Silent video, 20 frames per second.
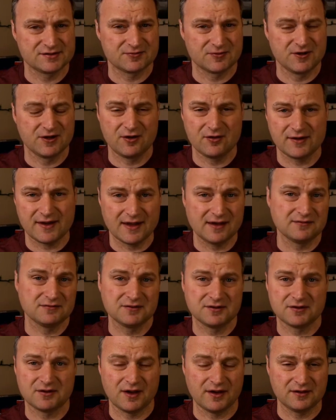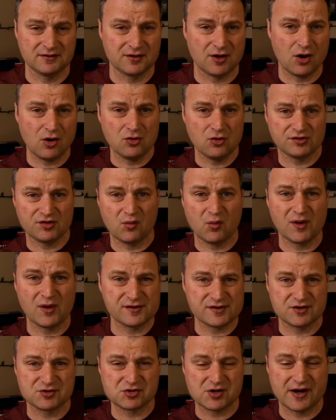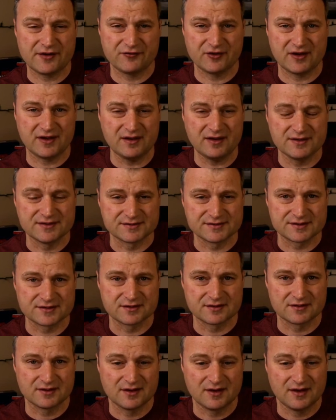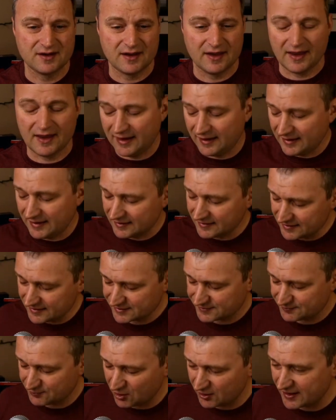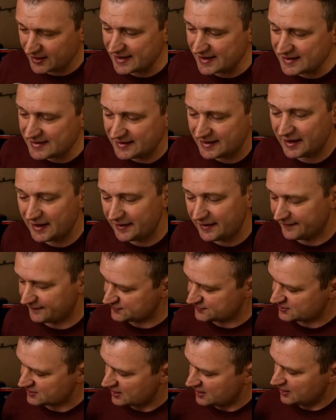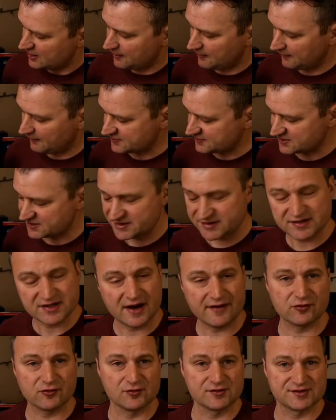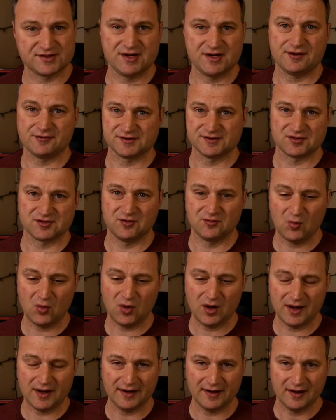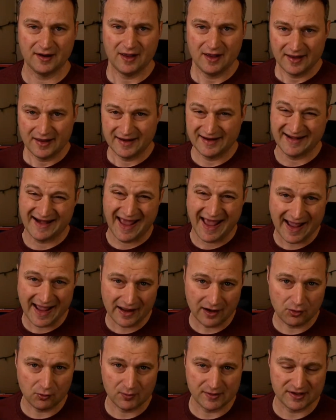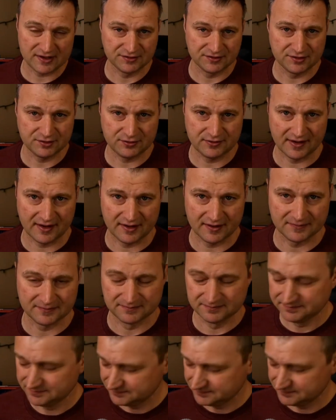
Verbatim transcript: relocate and go to where the traffic is. And in this book, he gives several secrets on why and how we can do that.